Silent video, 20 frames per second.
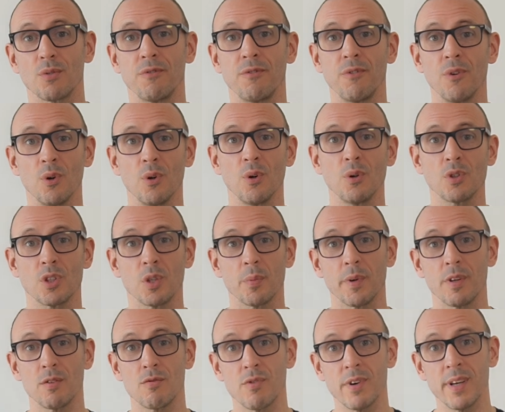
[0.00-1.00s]
force to
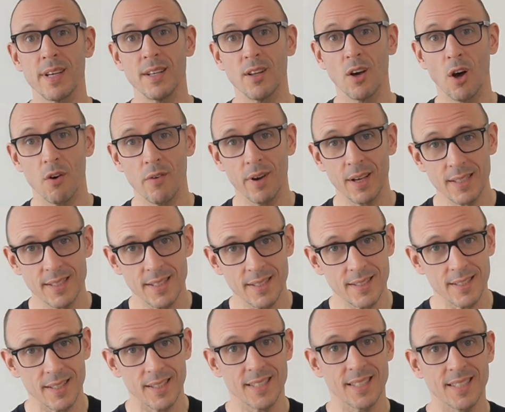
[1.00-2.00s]
be
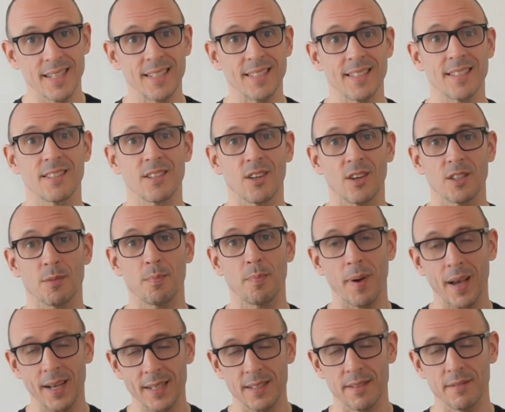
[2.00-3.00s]
redirected to the sensitised
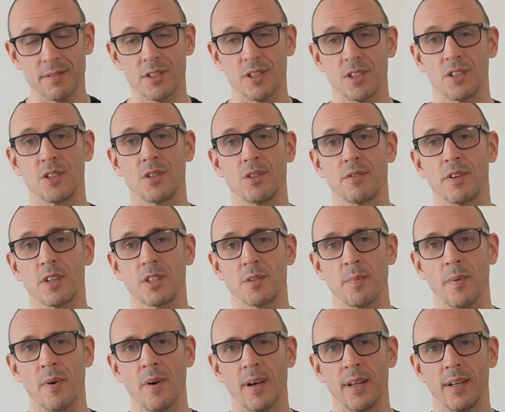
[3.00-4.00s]
passive tissues of her
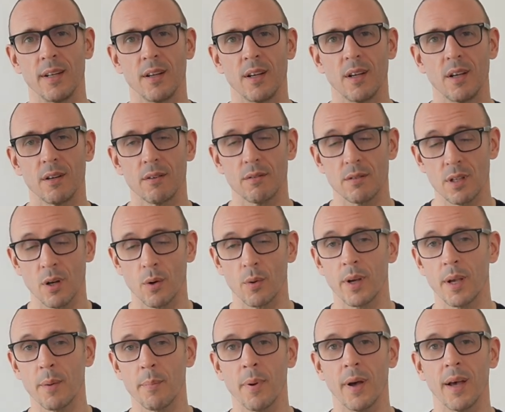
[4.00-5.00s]
spine,
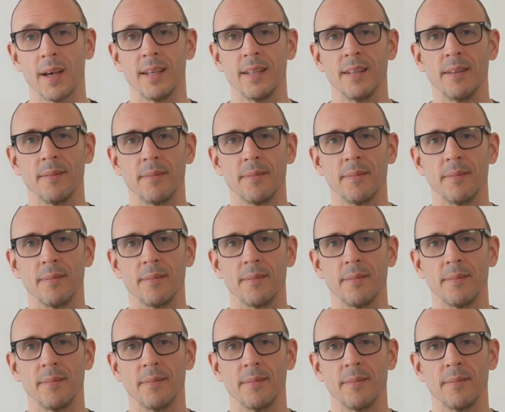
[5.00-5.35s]
resulting in pain.